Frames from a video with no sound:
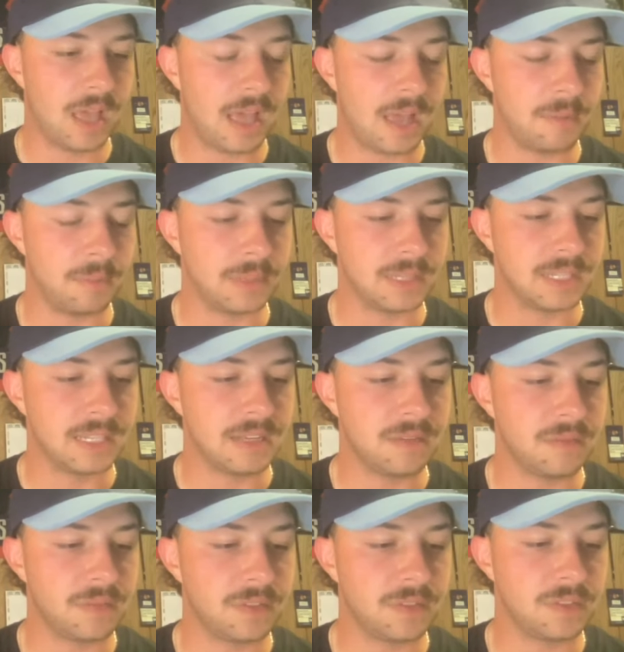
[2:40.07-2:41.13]
I
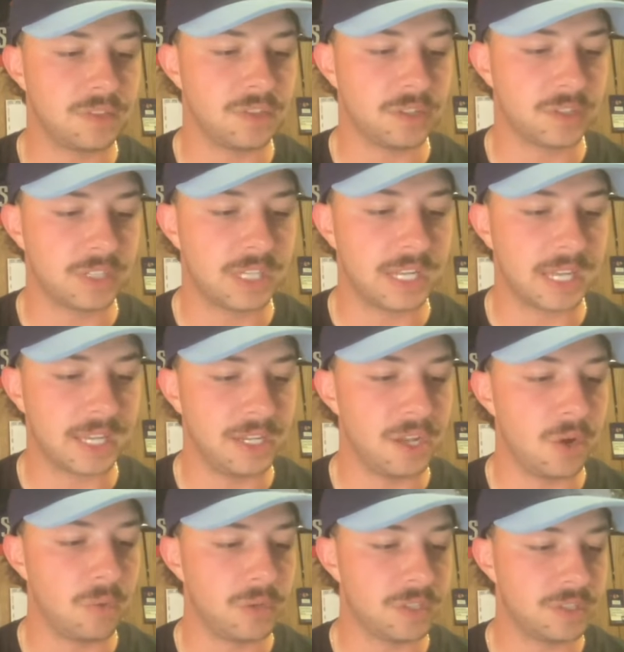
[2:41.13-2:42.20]
believe, just getting a
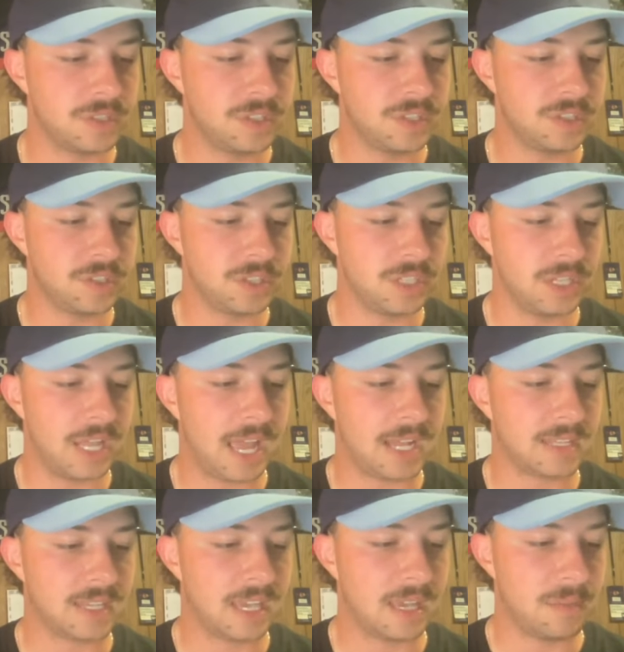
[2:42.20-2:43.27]
no decision in
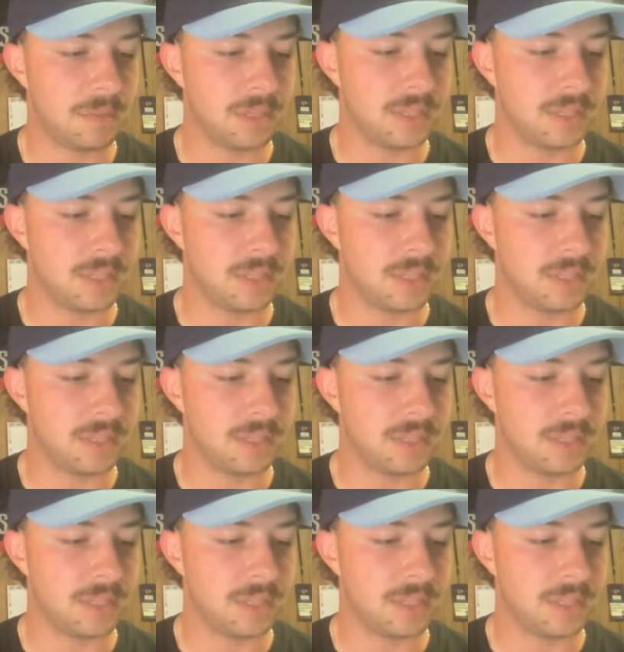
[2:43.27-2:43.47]
that game.